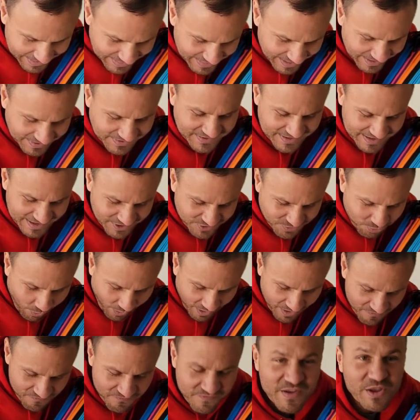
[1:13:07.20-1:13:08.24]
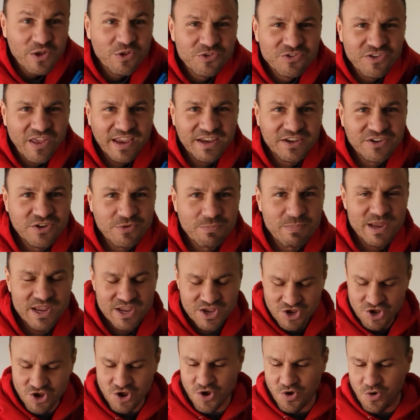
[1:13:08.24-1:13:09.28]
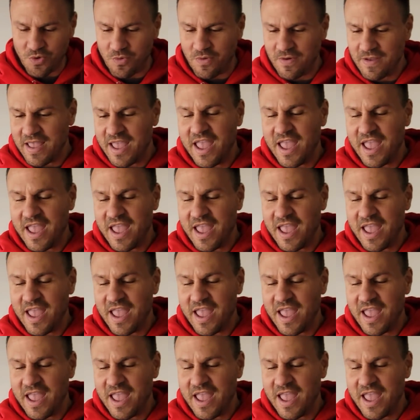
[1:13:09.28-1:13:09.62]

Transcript: this is what it feels like to be you.